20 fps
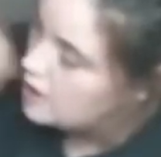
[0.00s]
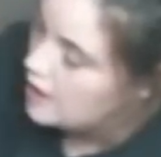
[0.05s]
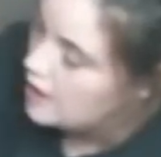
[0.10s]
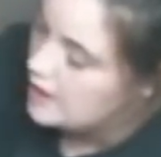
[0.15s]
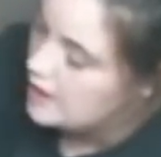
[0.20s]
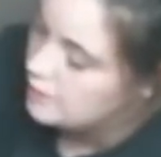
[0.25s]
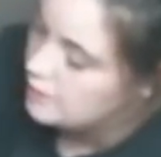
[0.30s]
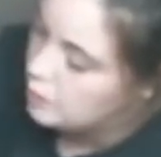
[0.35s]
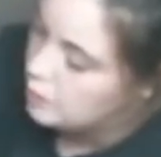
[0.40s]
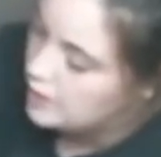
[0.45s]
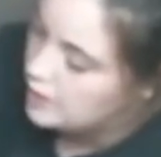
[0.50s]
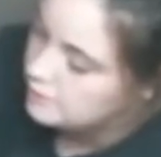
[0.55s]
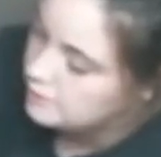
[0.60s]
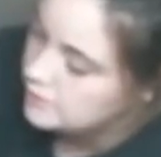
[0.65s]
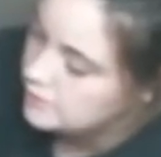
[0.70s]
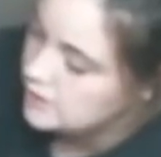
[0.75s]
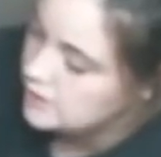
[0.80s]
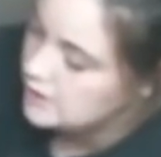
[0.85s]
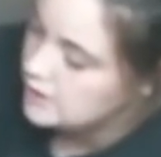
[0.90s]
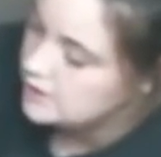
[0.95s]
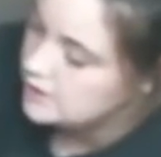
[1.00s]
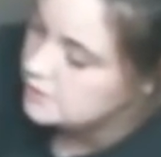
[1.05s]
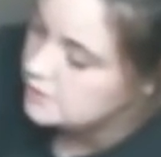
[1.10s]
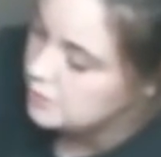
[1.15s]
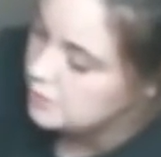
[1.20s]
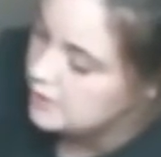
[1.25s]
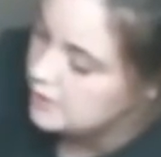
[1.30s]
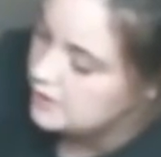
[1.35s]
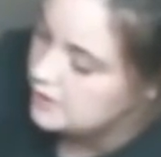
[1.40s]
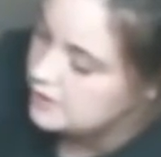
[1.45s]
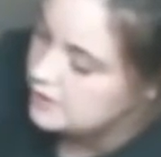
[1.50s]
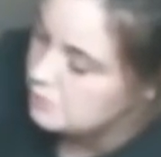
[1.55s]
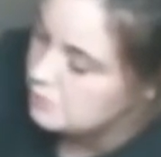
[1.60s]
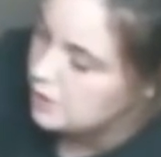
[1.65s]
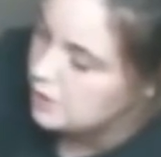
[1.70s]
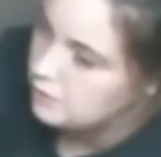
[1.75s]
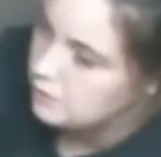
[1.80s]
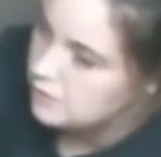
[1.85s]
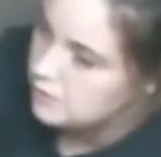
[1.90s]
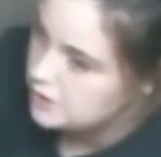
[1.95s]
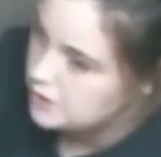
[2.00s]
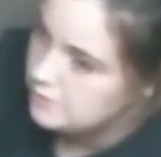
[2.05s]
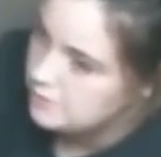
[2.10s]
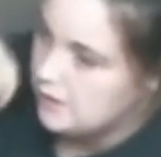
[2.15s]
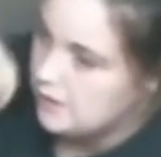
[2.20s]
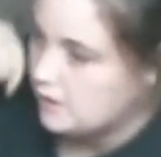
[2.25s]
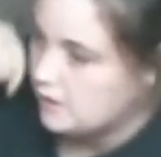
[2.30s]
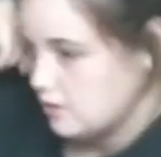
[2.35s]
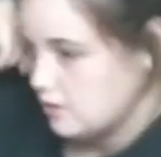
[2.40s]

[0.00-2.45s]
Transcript: and Wayne was gonna split his money with Jimmy.